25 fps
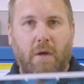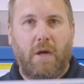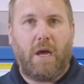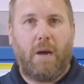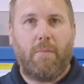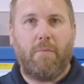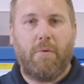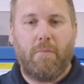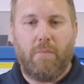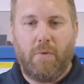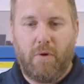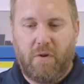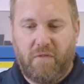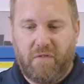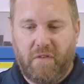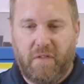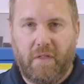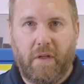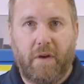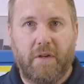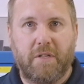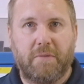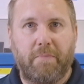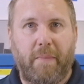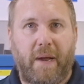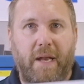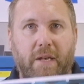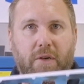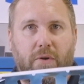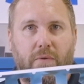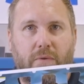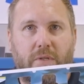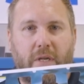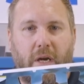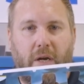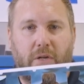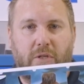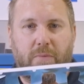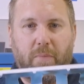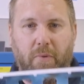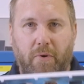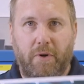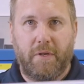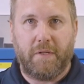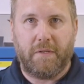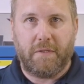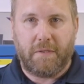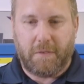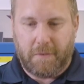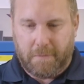and removing those manual touch
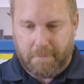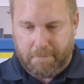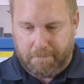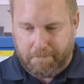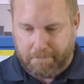points.